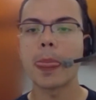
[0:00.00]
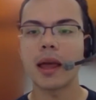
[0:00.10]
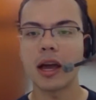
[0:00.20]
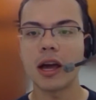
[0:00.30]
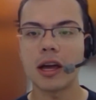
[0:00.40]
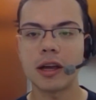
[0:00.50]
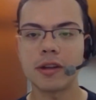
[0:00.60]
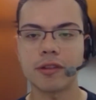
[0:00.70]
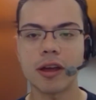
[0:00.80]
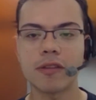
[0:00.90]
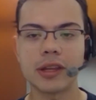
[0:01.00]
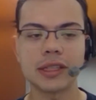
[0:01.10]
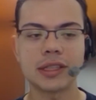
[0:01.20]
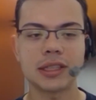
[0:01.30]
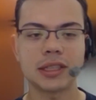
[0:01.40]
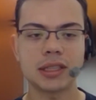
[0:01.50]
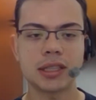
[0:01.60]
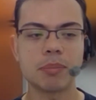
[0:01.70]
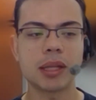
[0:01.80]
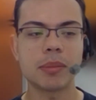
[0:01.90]
of this
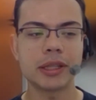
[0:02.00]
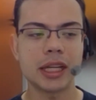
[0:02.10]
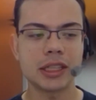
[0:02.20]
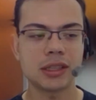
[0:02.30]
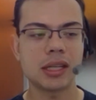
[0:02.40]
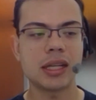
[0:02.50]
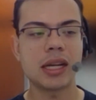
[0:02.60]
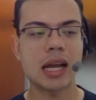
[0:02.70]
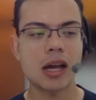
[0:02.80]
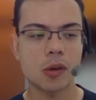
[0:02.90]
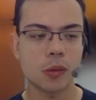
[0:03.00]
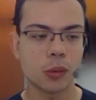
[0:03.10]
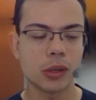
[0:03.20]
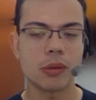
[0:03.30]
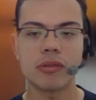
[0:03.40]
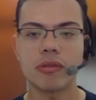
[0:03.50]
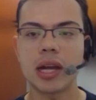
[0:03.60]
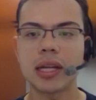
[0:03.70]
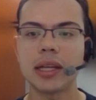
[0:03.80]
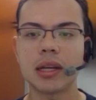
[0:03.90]
implementation, and now we're
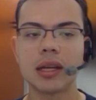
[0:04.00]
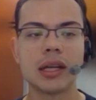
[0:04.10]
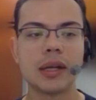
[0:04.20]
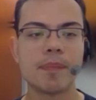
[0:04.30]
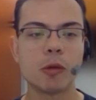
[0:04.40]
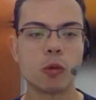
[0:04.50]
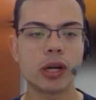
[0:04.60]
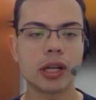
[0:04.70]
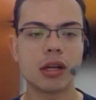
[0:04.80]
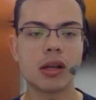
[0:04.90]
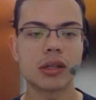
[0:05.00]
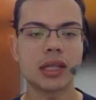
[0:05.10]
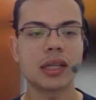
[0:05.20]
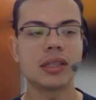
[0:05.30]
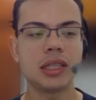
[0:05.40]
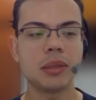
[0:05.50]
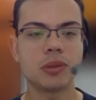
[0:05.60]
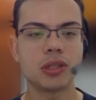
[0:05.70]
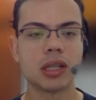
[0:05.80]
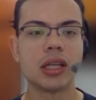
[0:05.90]
refining it, working alongside the
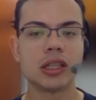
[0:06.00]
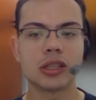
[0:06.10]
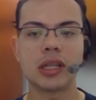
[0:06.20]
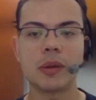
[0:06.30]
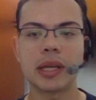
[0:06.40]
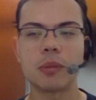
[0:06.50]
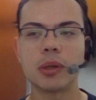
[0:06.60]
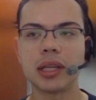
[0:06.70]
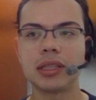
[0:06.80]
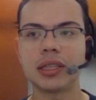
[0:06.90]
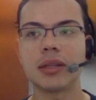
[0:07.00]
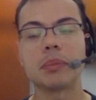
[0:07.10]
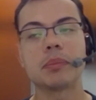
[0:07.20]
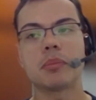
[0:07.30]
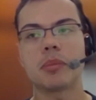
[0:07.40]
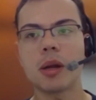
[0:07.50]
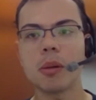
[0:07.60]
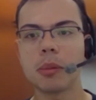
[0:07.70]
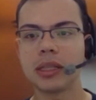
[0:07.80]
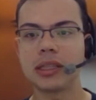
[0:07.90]
teams so that we can release it
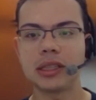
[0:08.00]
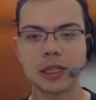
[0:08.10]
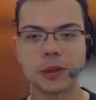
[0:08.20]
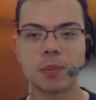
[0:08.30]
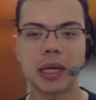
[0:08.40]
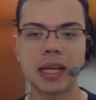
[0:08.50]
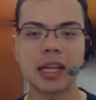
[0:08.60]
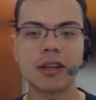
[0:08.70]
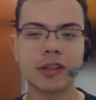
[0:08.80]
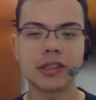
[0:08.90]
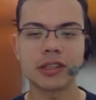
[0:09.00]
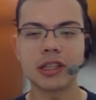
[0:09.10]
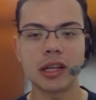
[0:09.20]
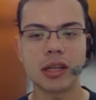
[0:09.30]
probably still by the end of this year